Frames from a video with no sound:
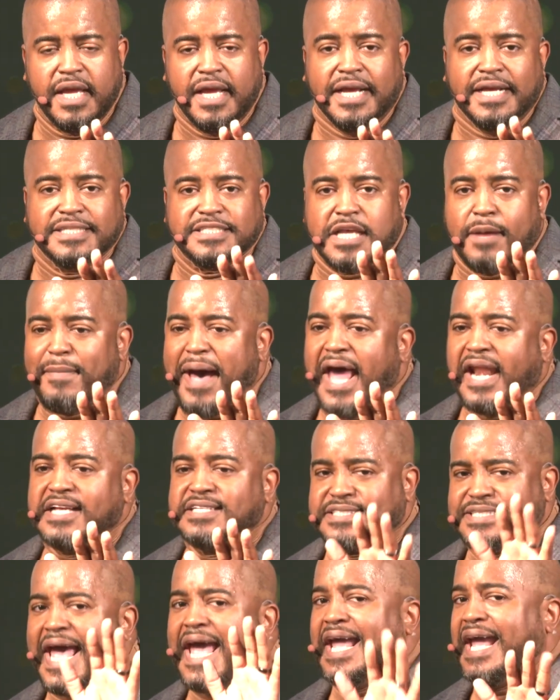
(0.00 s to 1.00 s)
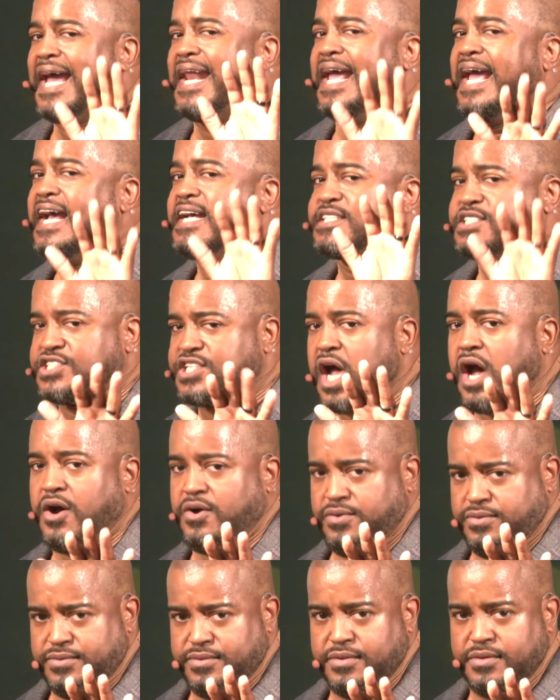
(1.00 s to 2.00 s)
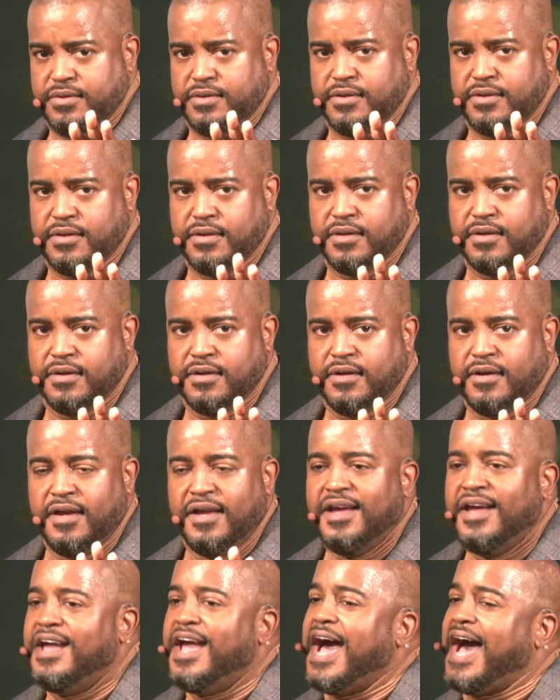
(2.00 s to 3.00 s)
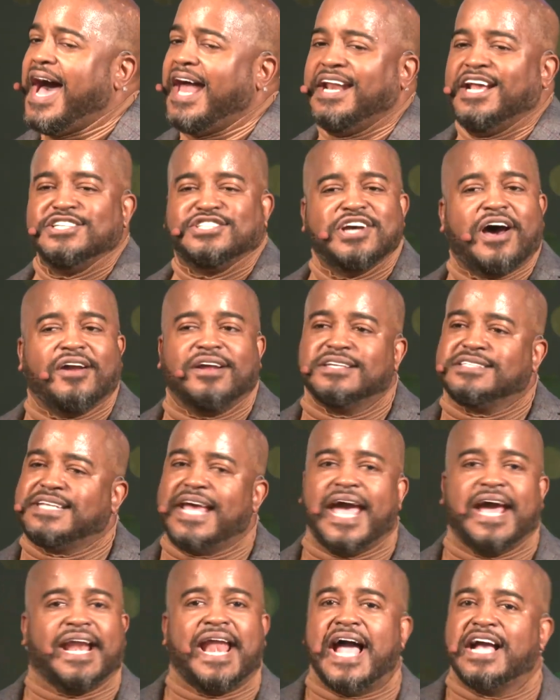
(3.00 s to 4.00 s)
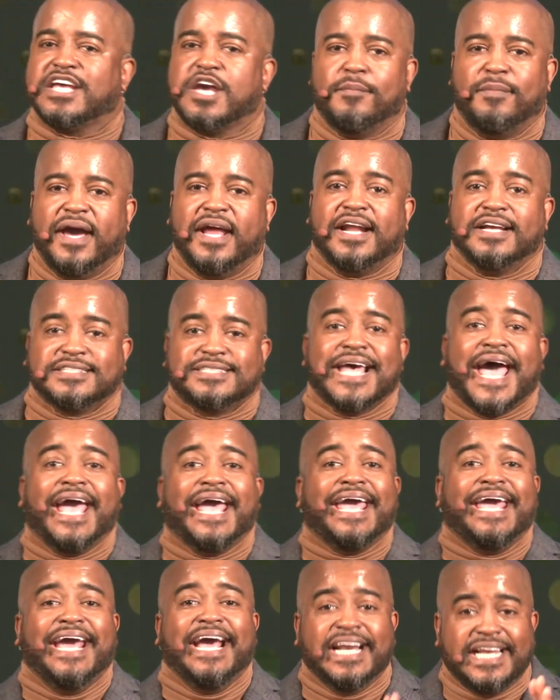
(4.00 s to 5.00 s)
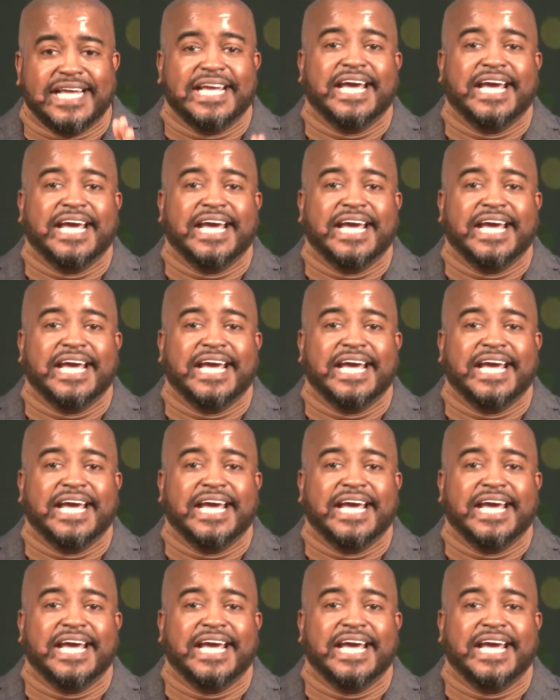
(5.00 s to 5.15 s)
Somebody say it is so. I need y'all to say it like you mean to Say it